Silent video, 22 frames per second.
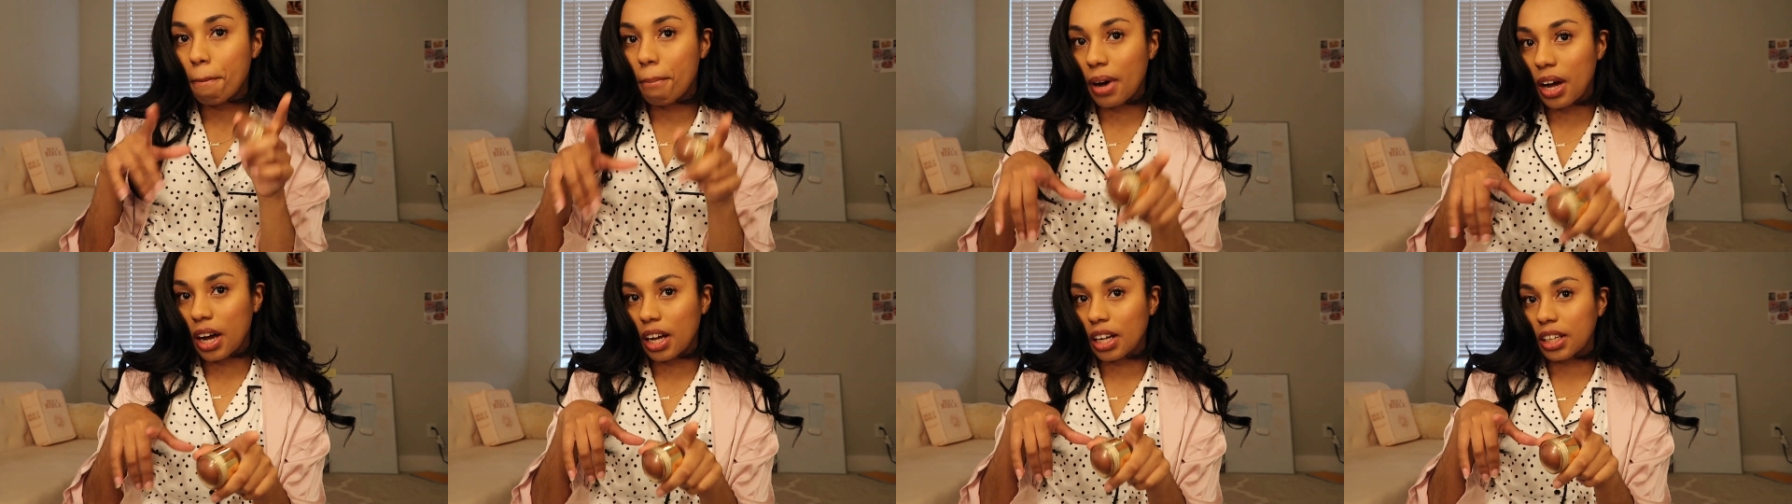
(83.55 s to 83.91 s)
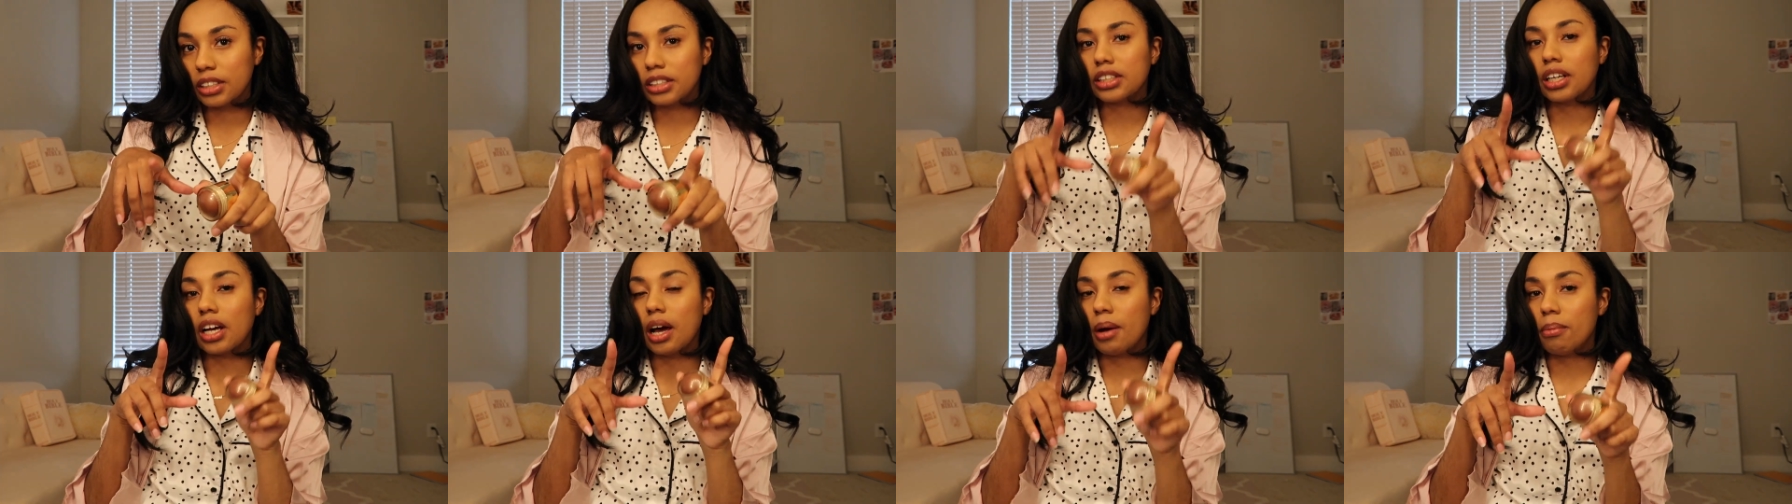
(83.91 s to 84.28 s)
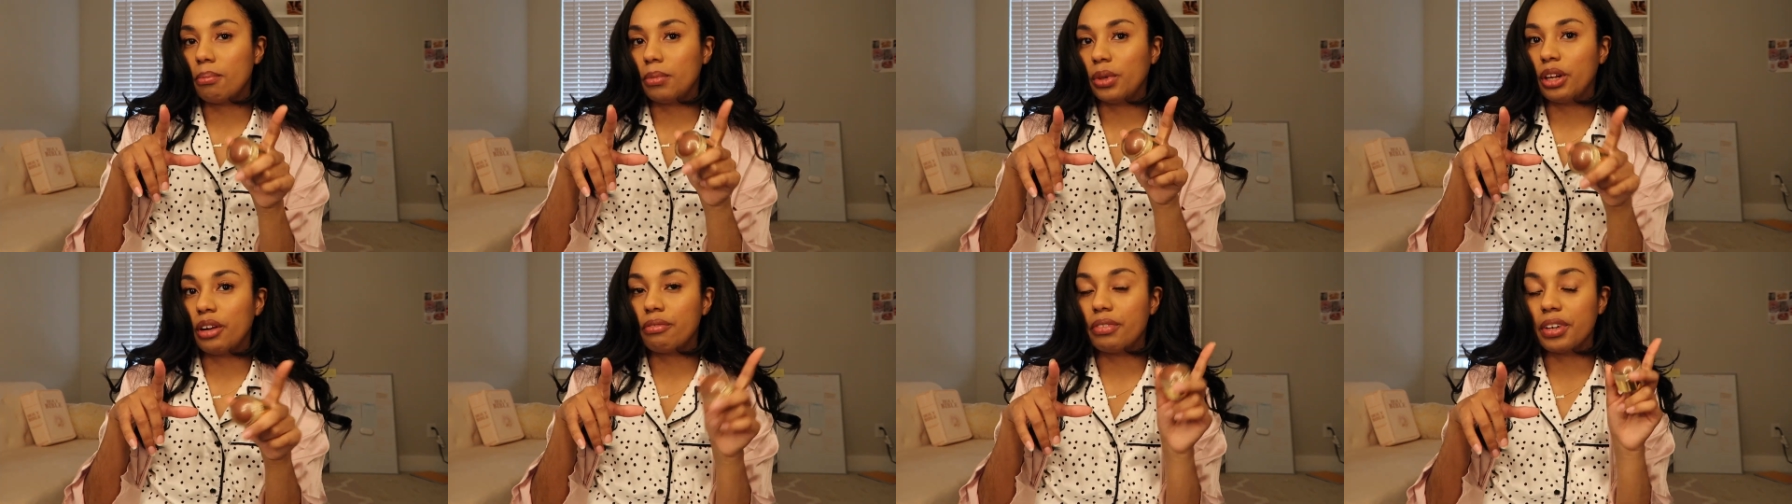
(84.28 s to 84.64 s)
but
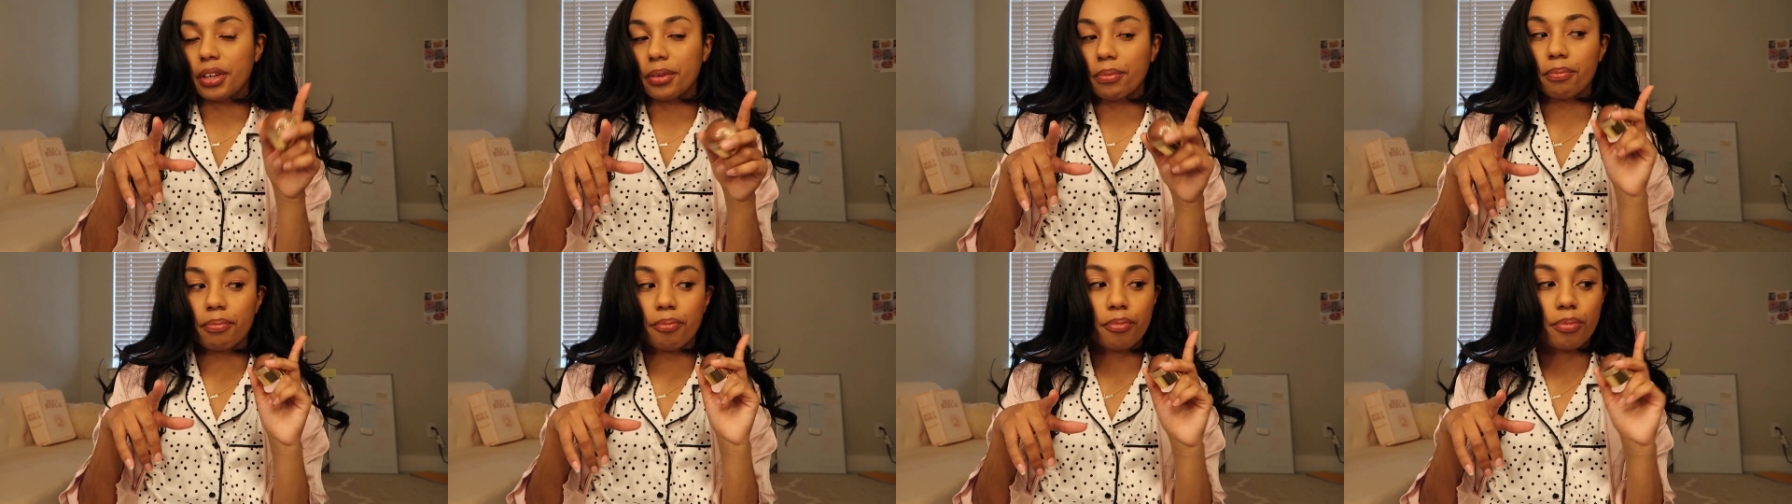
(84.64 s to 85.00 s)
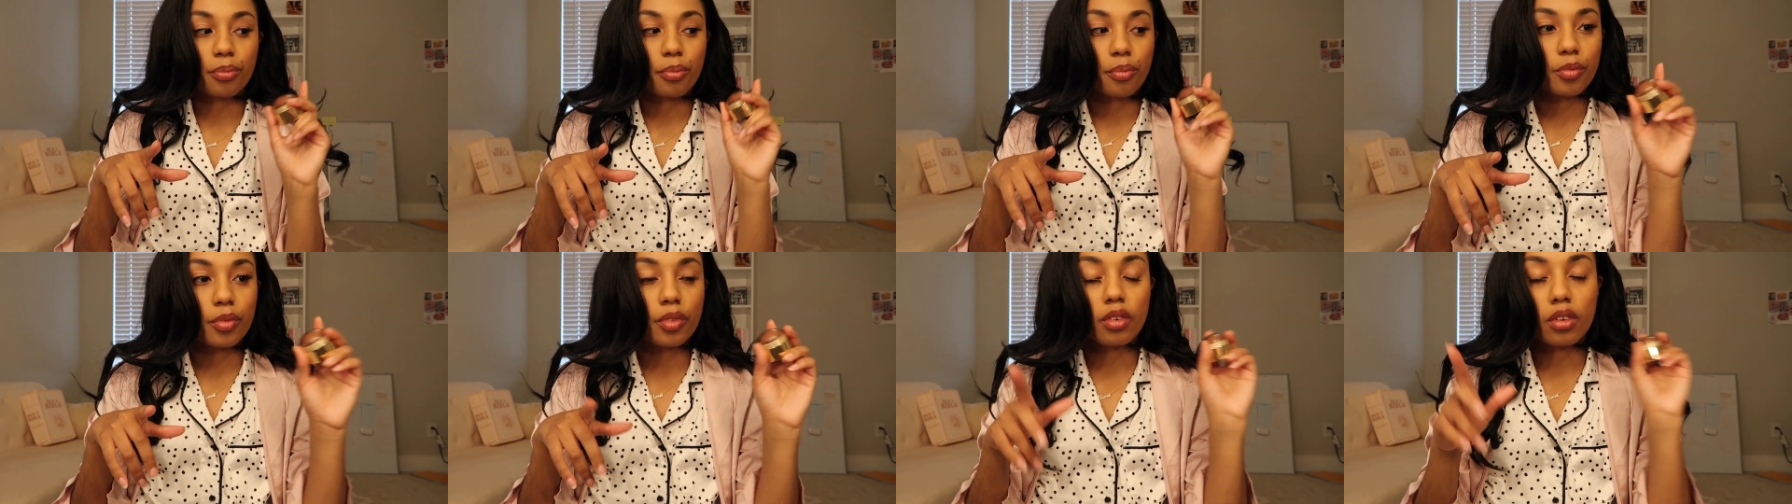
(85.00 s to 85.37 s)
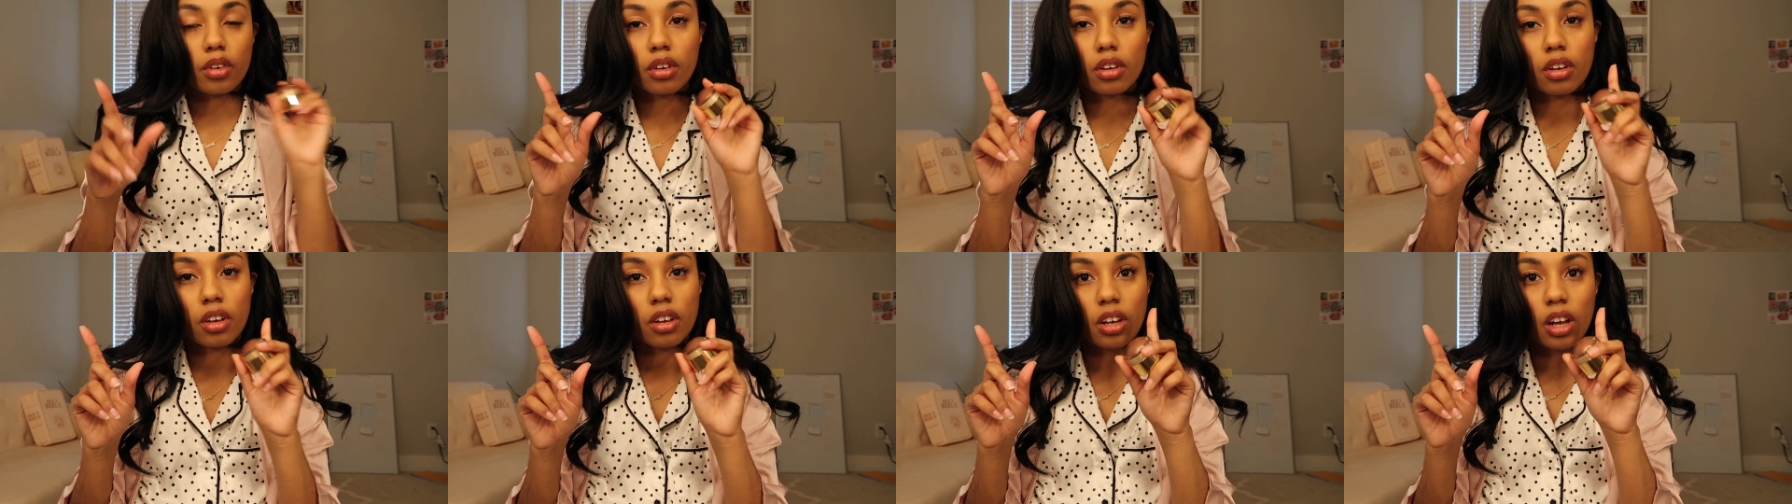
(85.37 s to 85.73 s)
I'm loving,
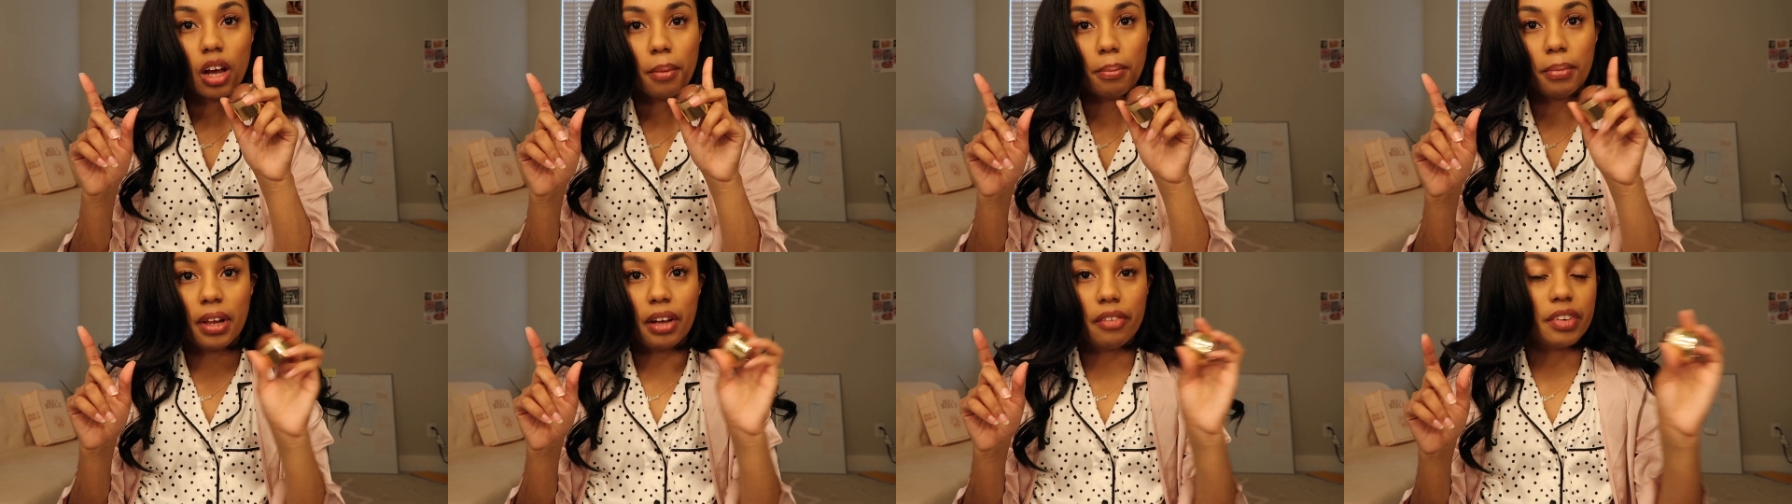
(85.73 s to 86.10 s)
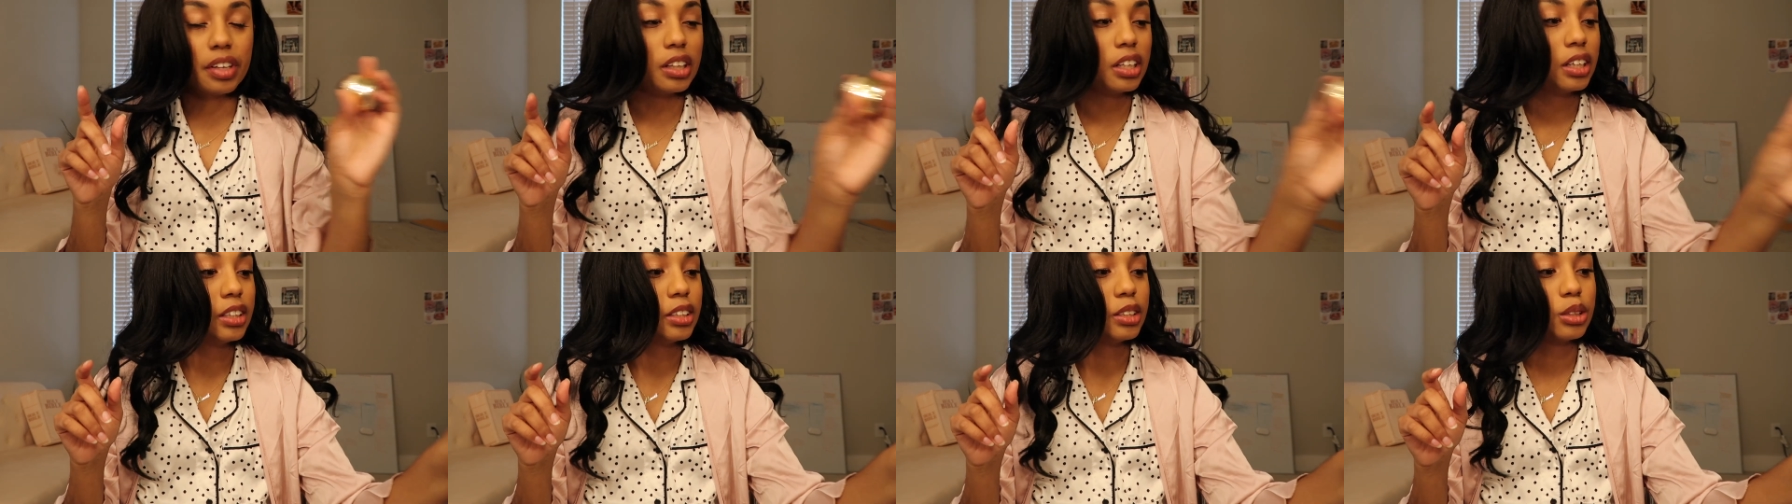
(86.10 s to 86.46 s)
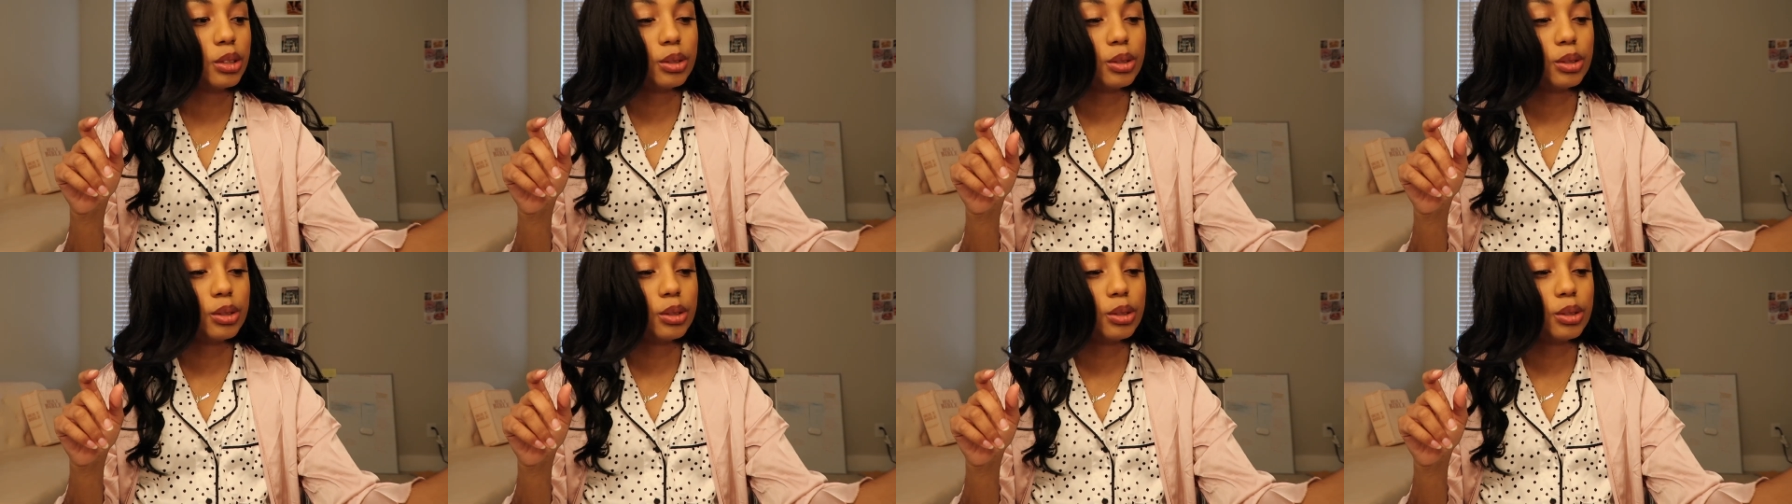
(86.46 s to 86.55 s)
I'm loving this.